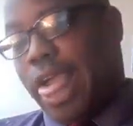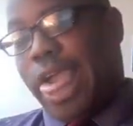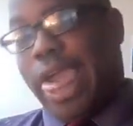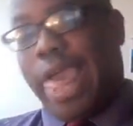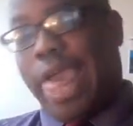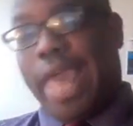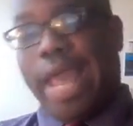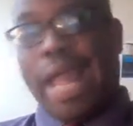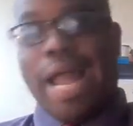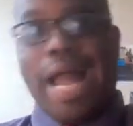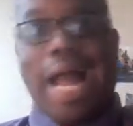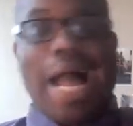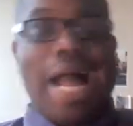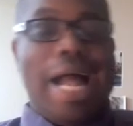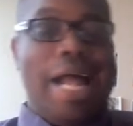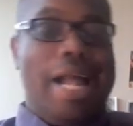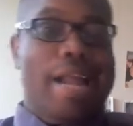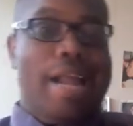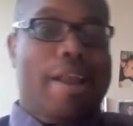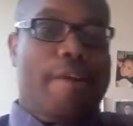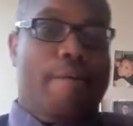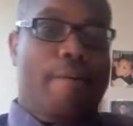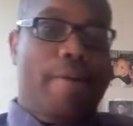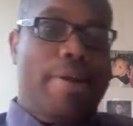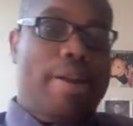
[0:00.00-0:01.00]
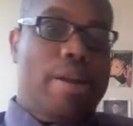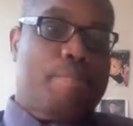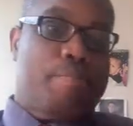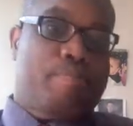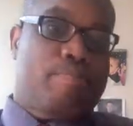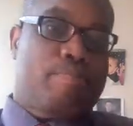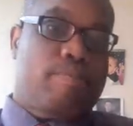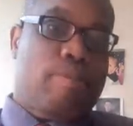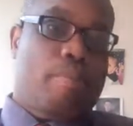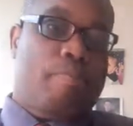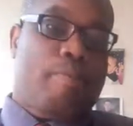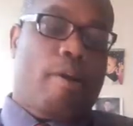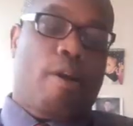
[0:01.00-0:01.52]
And God ah,
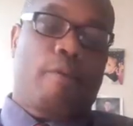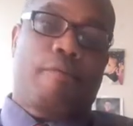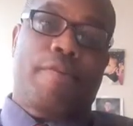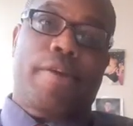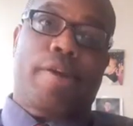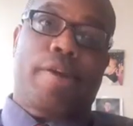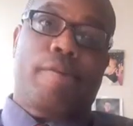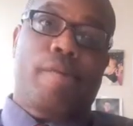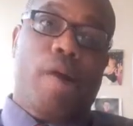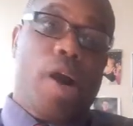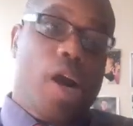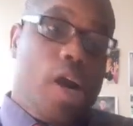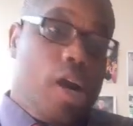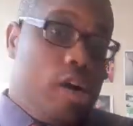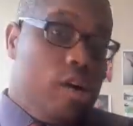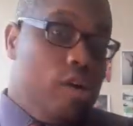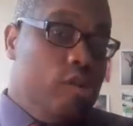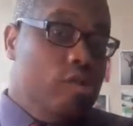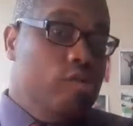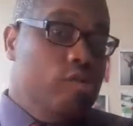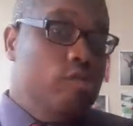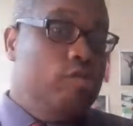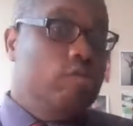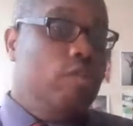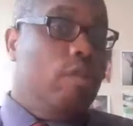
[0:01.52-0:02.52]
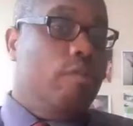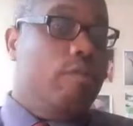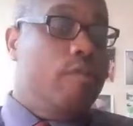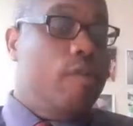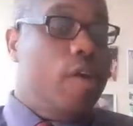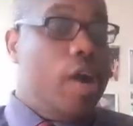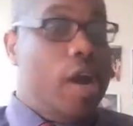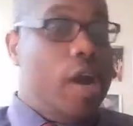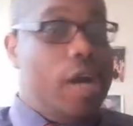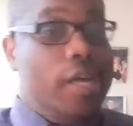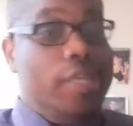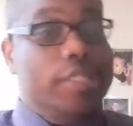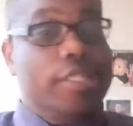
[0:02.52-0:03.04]
created the perfect world
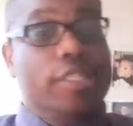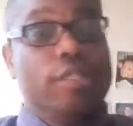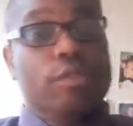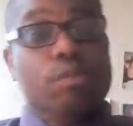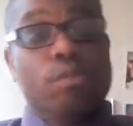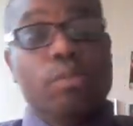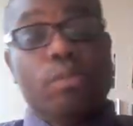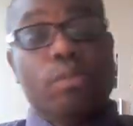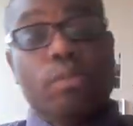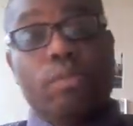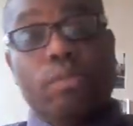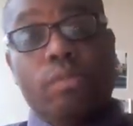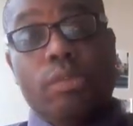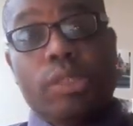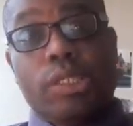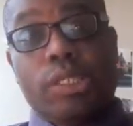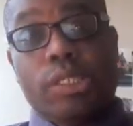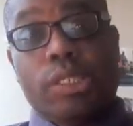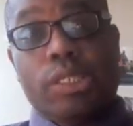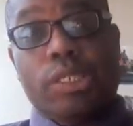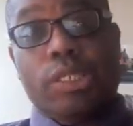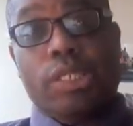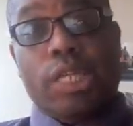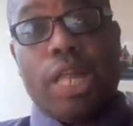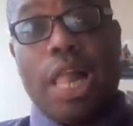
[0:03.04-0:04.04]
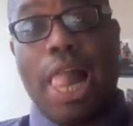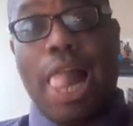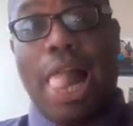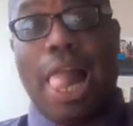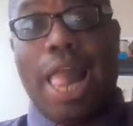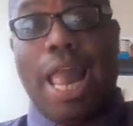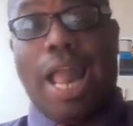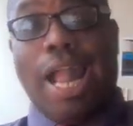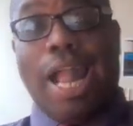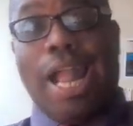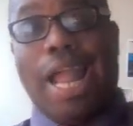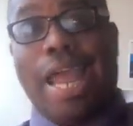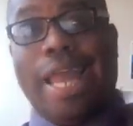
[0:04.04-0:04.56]
for us.
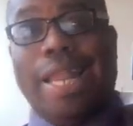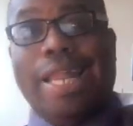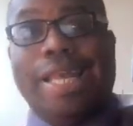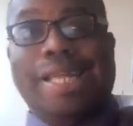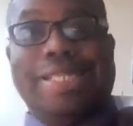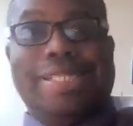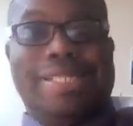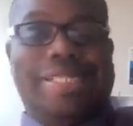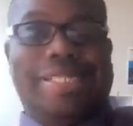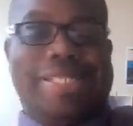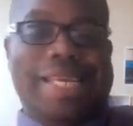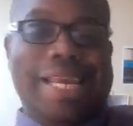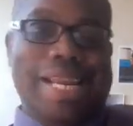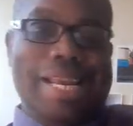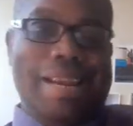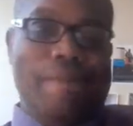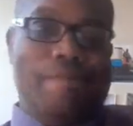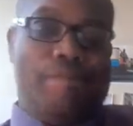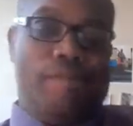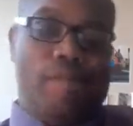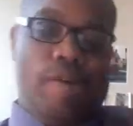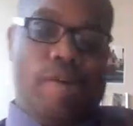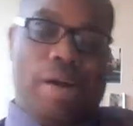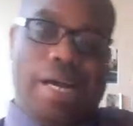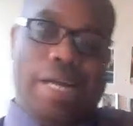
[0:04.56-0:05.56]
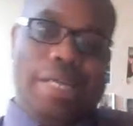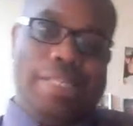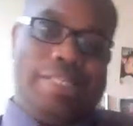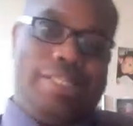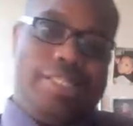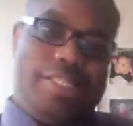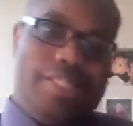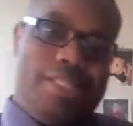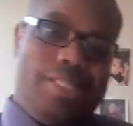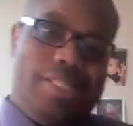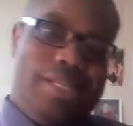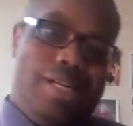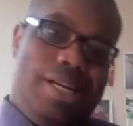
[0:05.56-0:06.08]
And he intended for
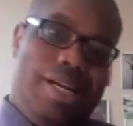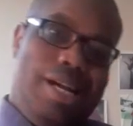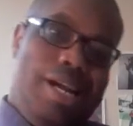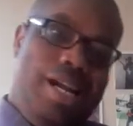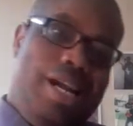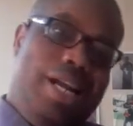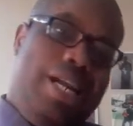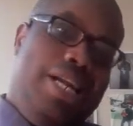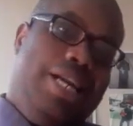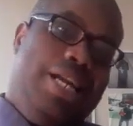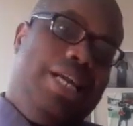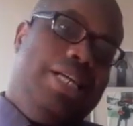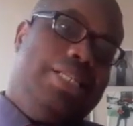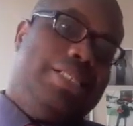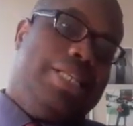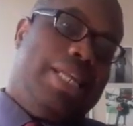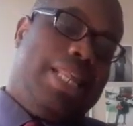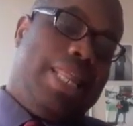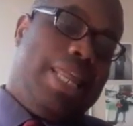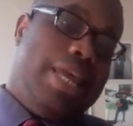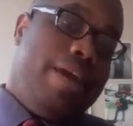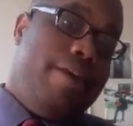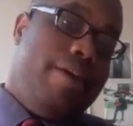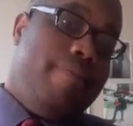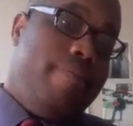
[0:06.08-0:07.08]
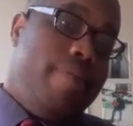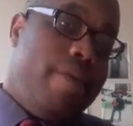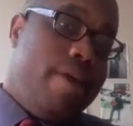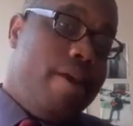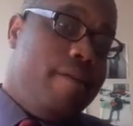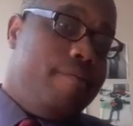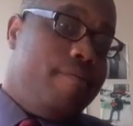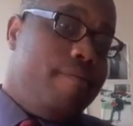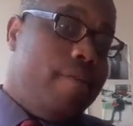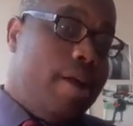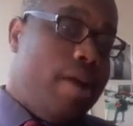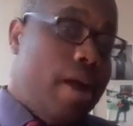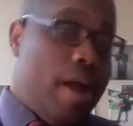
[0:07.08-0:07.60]
us to live
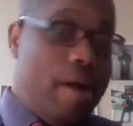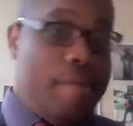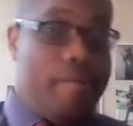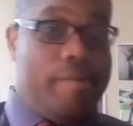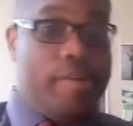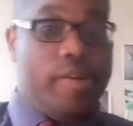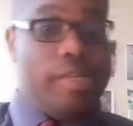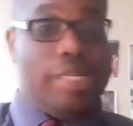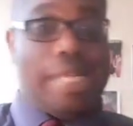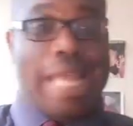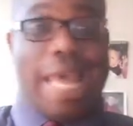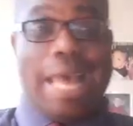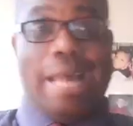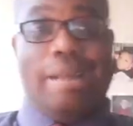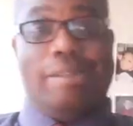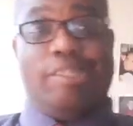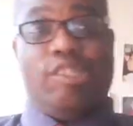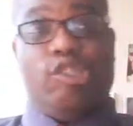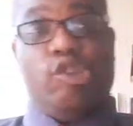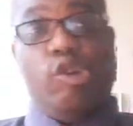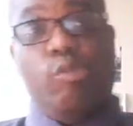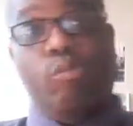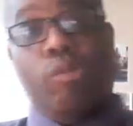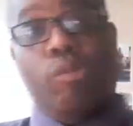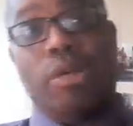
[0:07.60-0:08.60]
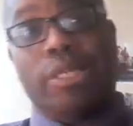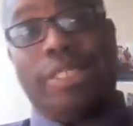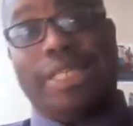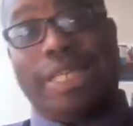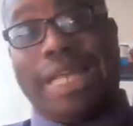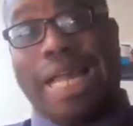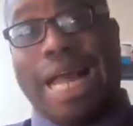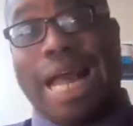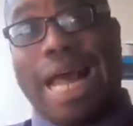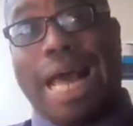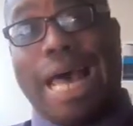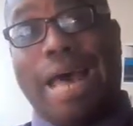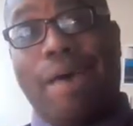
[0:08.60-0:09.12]
there forever. Now, so much of
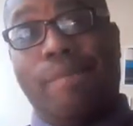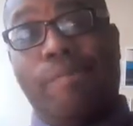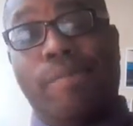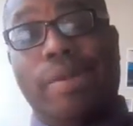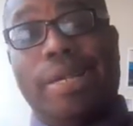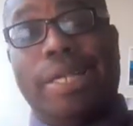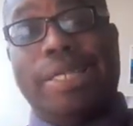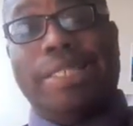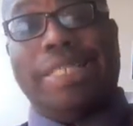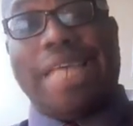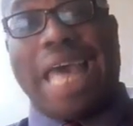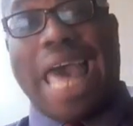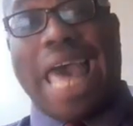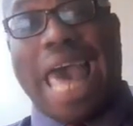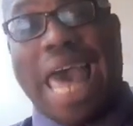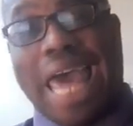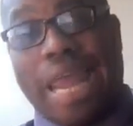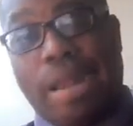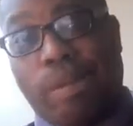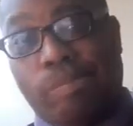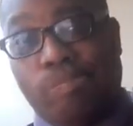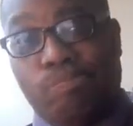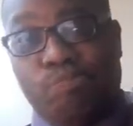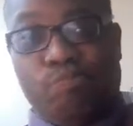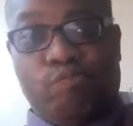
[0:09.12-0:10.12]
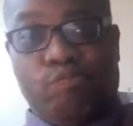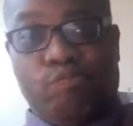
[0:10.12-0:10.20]
God went to Adam.